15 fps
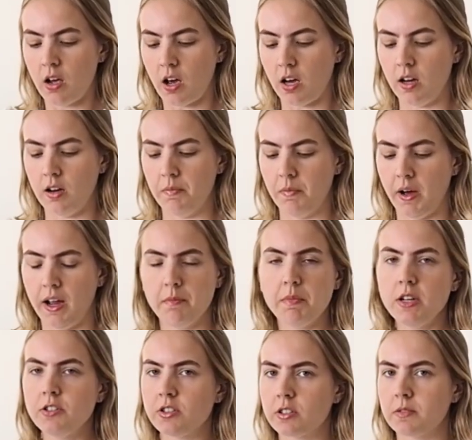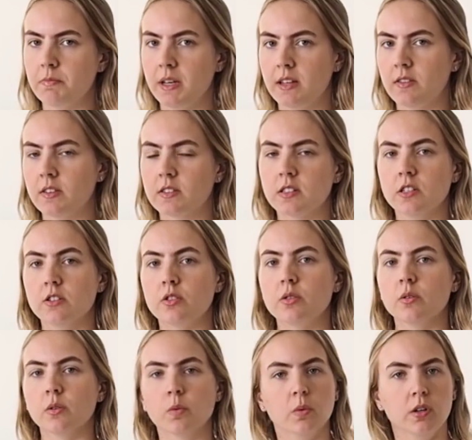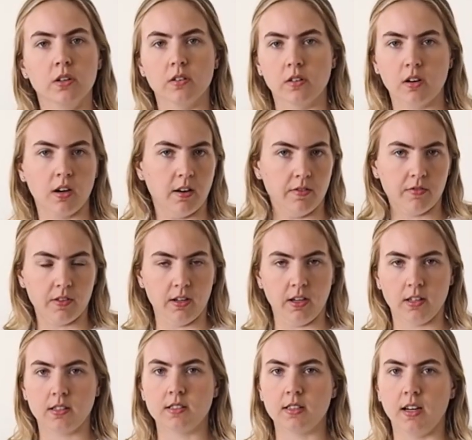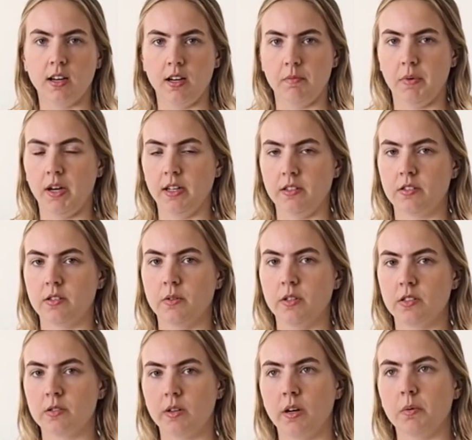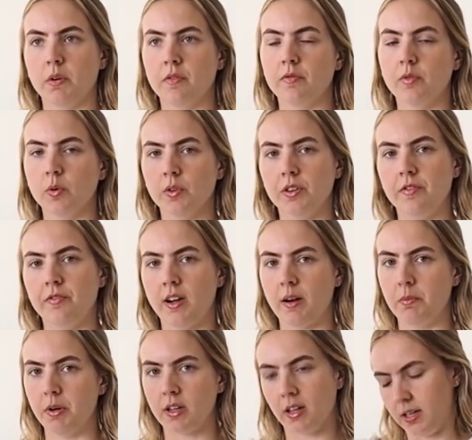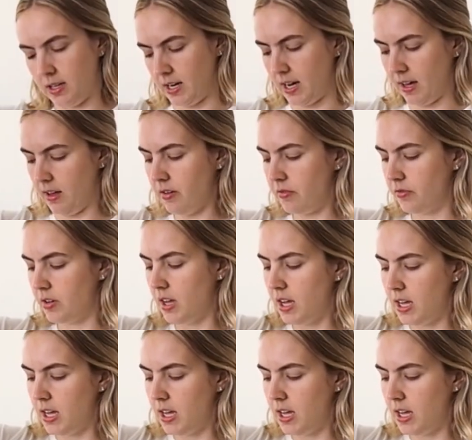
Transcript: Um, I might just make this into a real cuff the next time I sew it. So I would fold the fabric in half